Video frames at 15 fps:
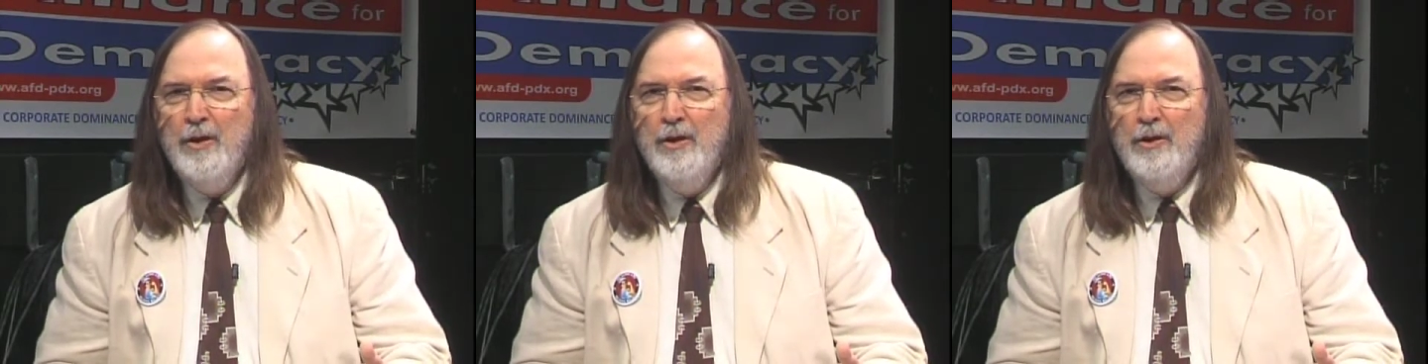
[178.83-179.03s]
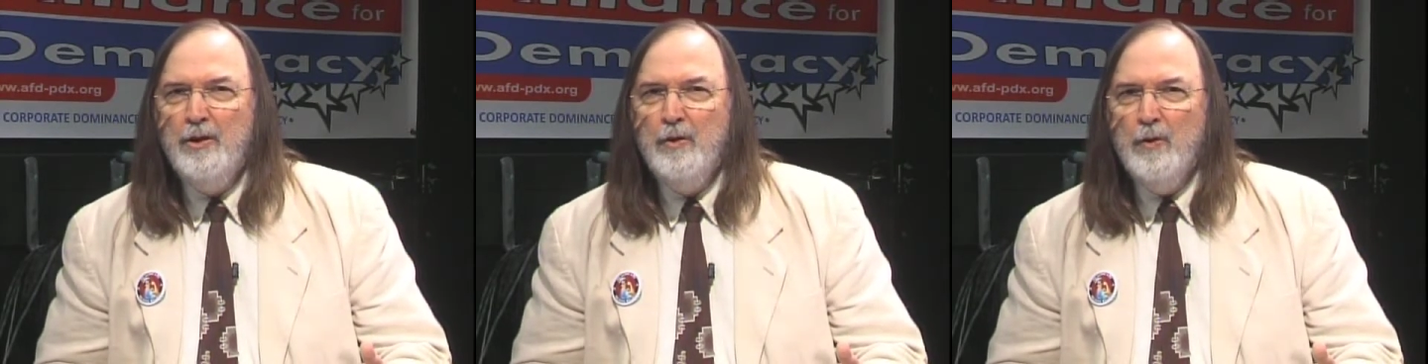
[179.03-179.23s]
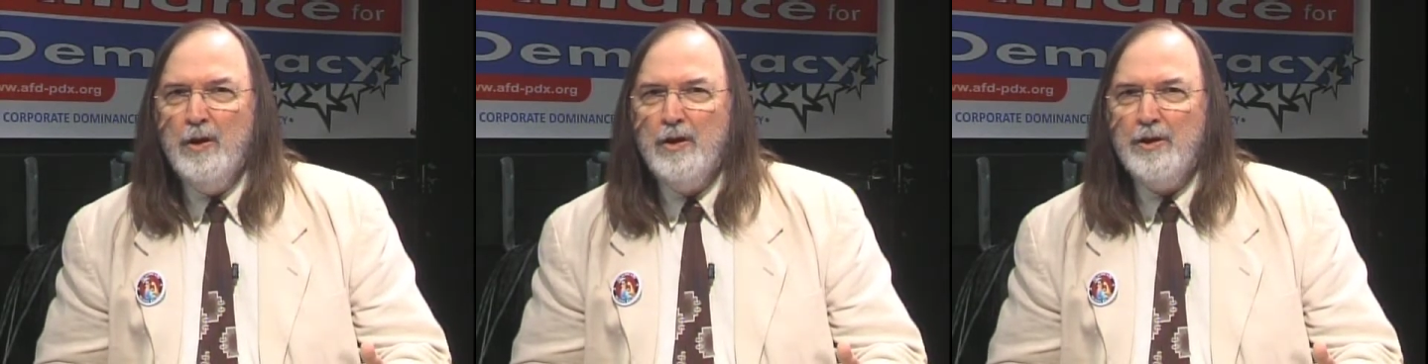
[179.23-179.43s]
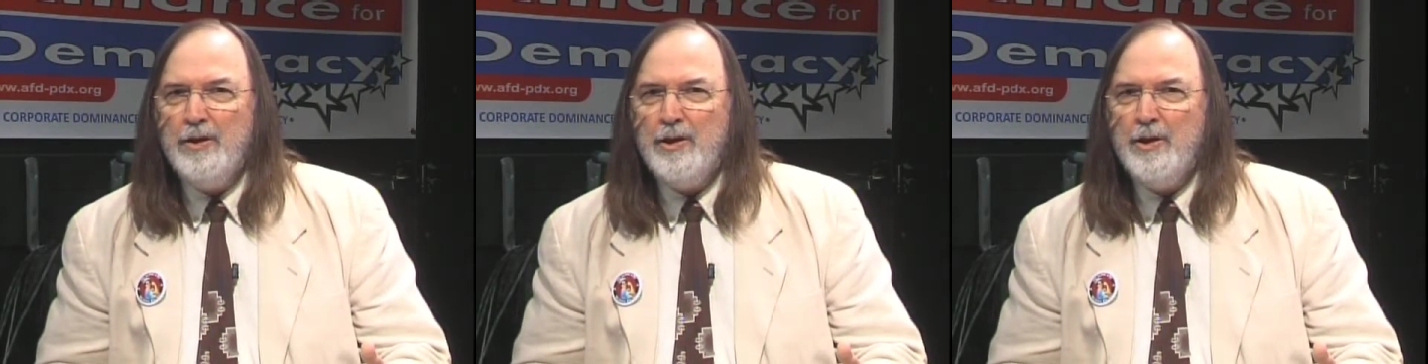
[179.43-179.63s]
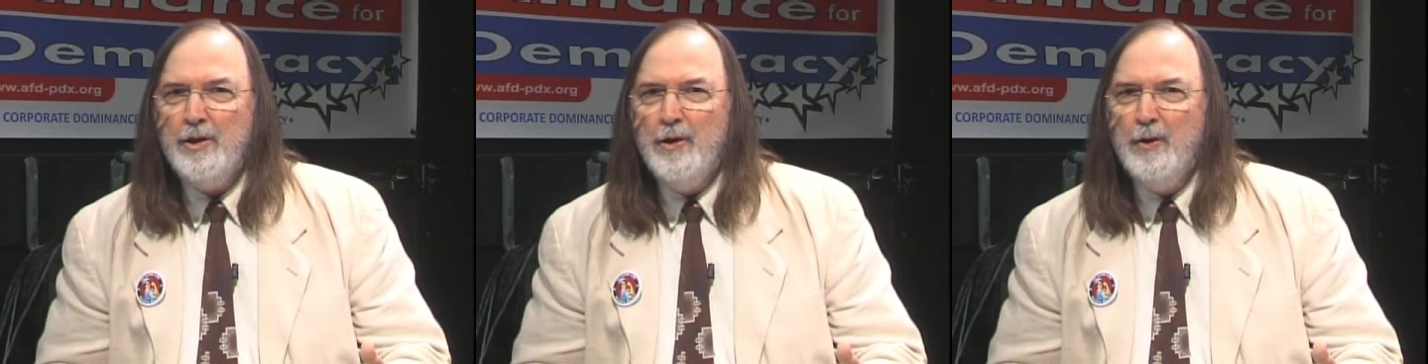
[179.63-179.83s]
you
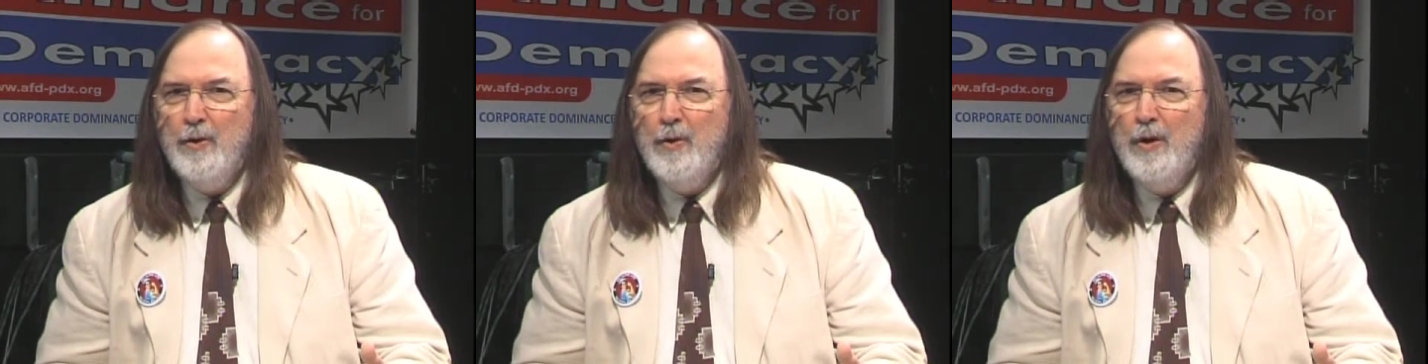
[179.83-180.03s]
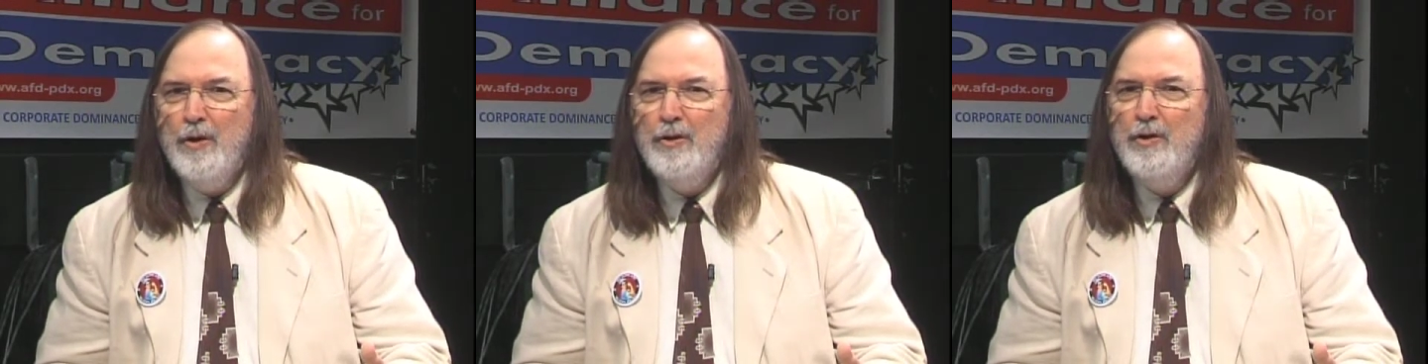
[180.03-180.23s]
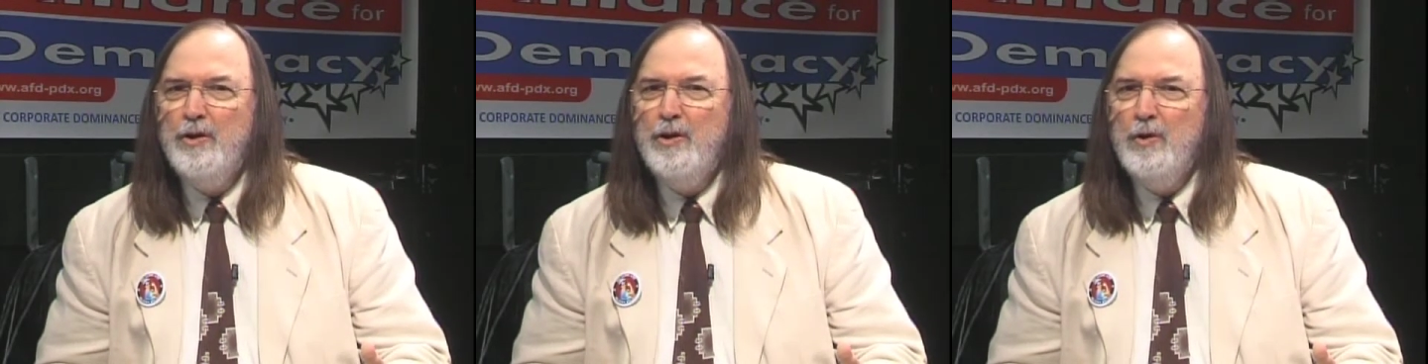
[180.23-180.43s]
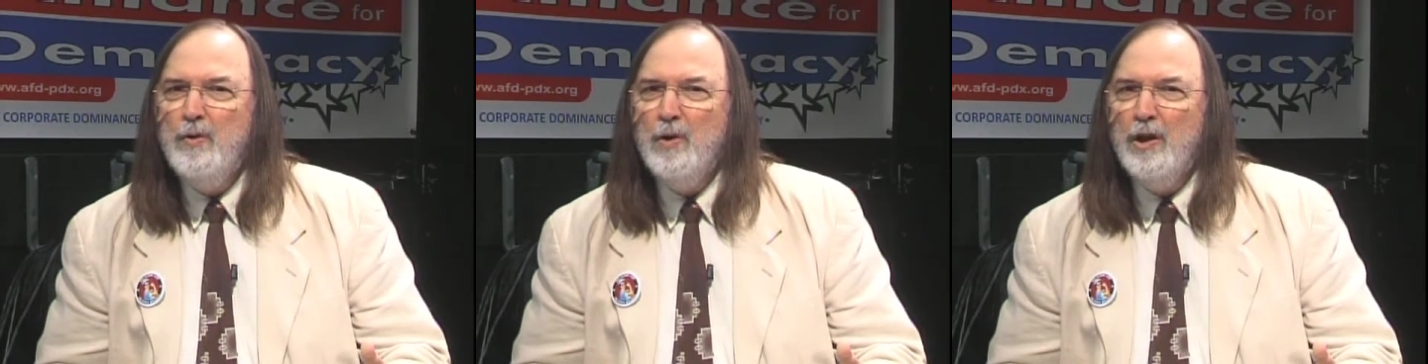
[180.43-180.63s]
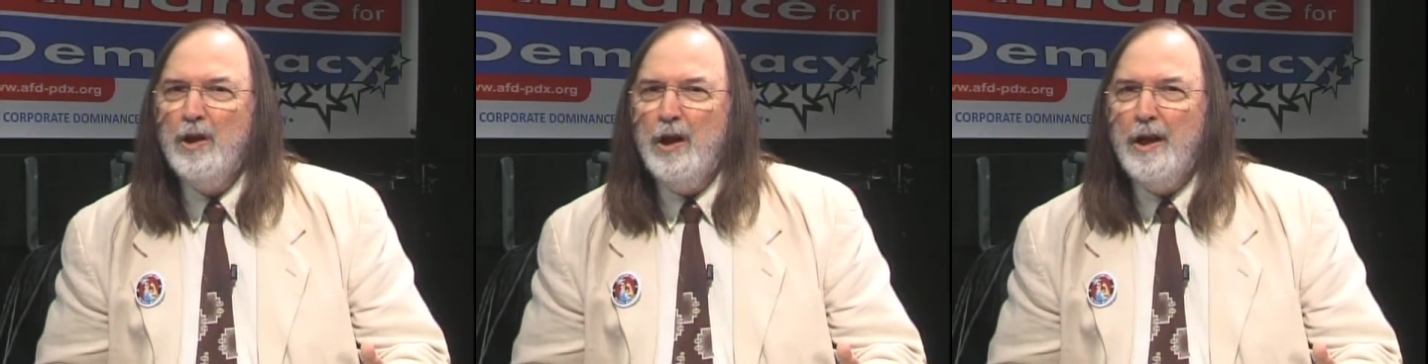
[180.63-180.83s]
also do
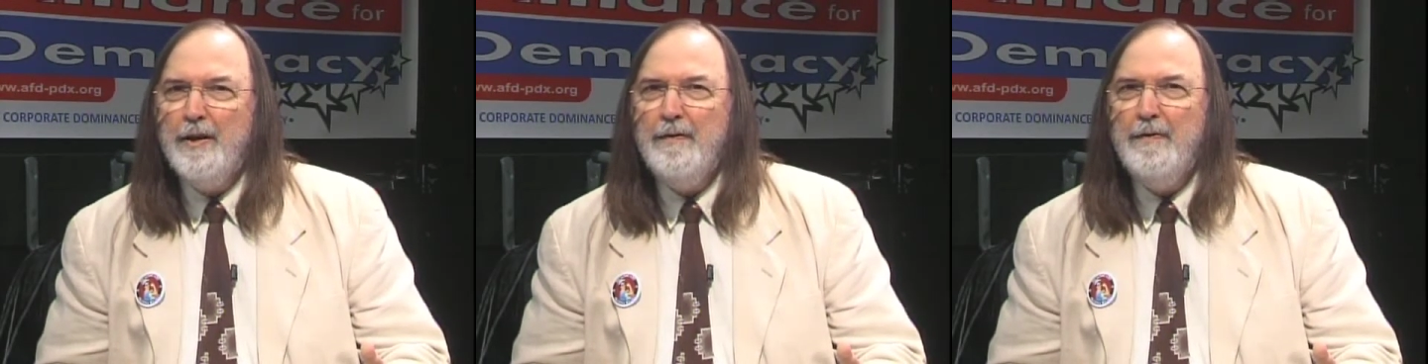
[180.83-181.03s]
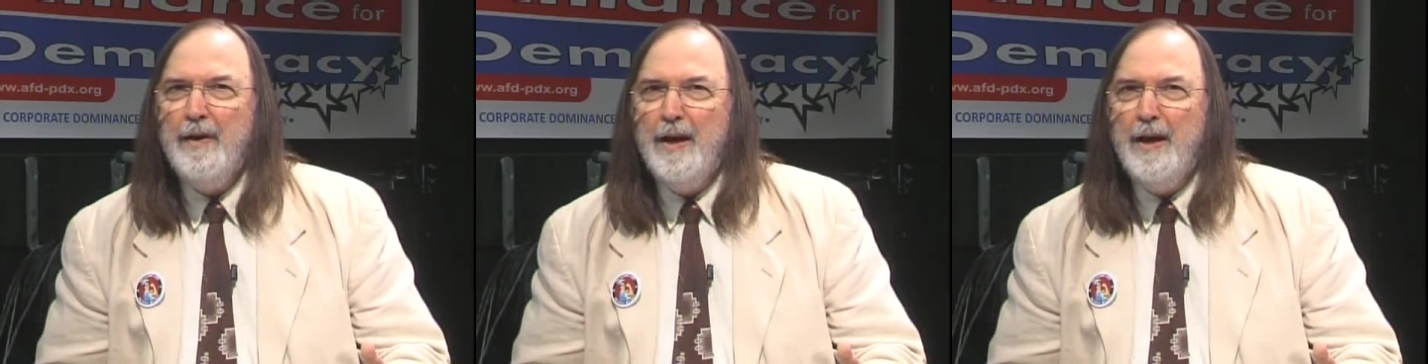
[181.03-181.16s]
a lot of